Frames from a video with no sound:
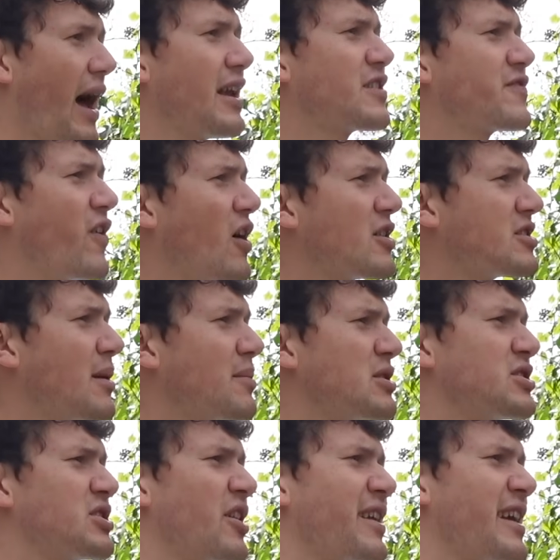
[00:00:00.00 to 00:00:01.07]
And as far as I'm
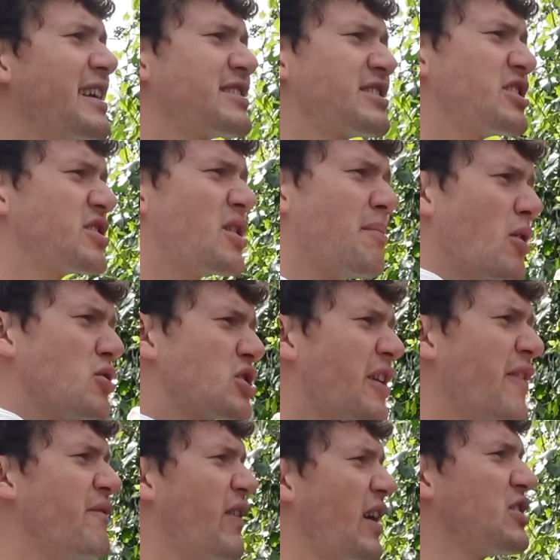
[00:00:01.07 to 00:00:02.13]
concerned, it's just the most
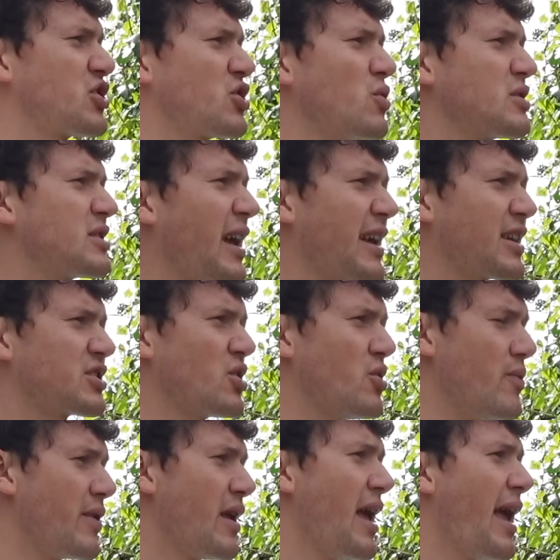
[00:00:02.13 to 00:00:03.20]
conventional tech
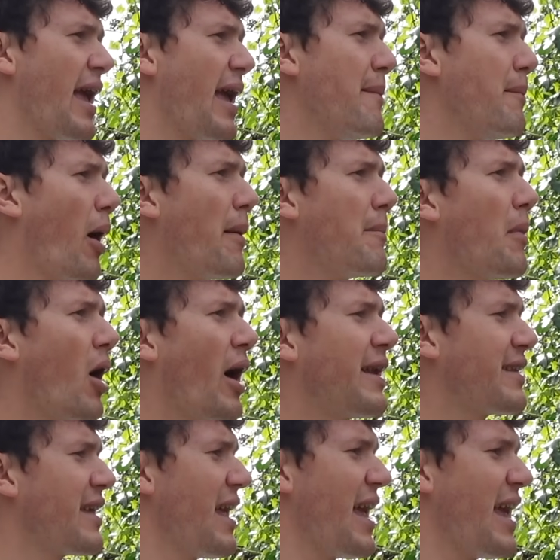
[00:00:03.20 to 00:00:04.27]
suit. In my
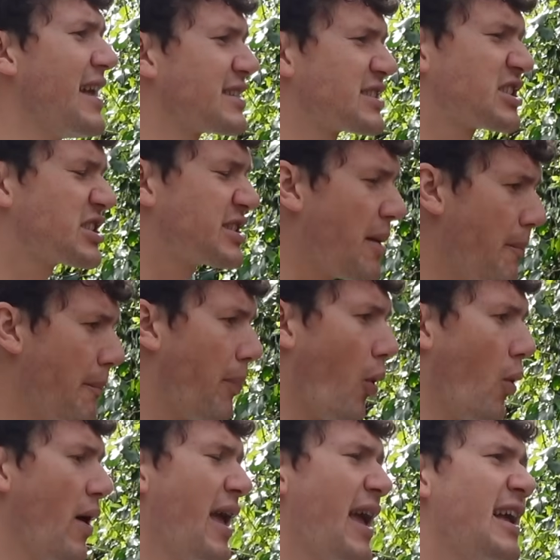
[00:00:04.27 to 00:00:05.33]
mind, it's
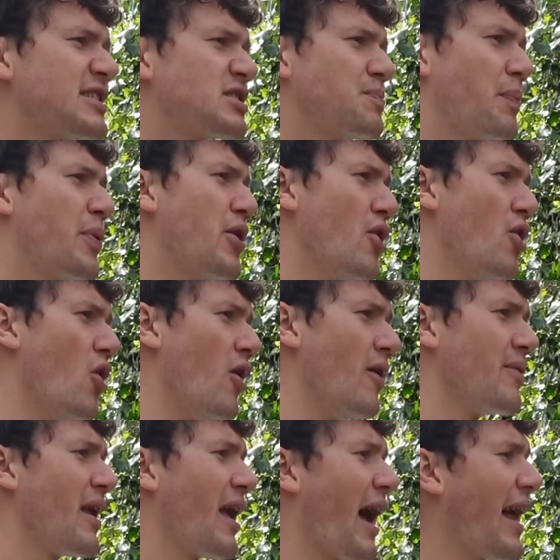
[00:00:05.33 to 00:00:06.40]
simple, it's pure,
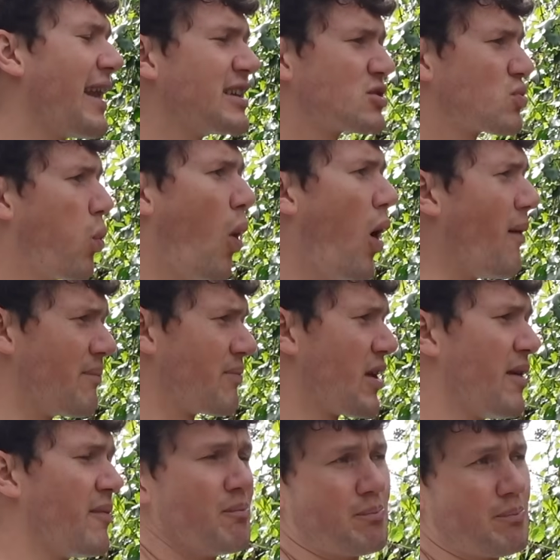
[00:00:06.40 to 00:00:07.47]
and it's what
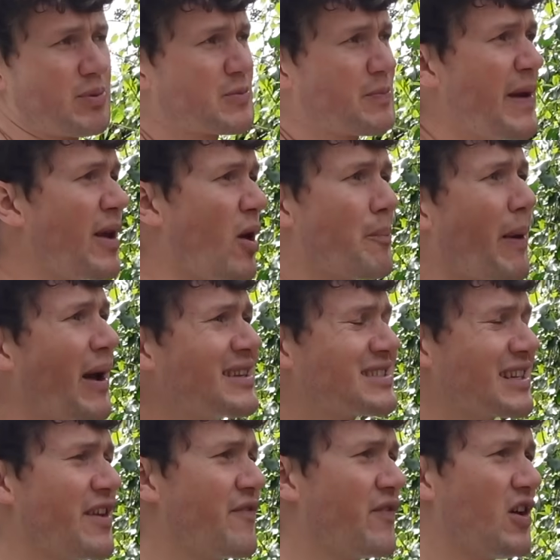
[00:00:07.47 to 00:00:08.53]
Speedo
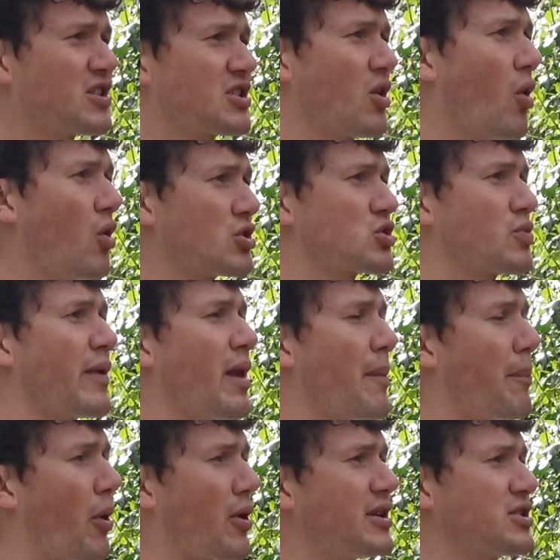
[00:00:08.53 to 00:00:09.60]
basically first launched when the
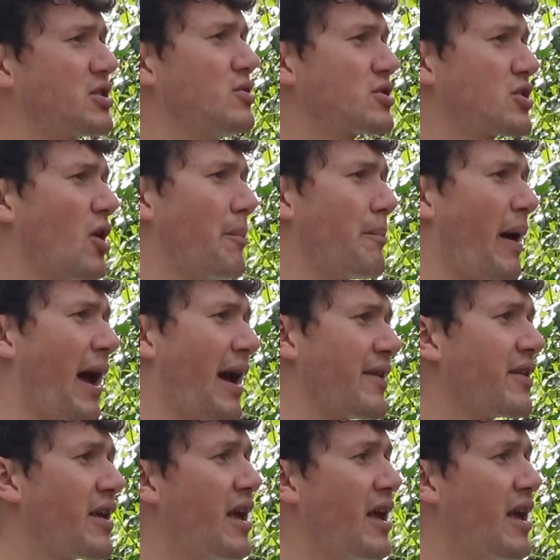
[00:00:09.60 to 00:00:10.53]
bodysuits got banned.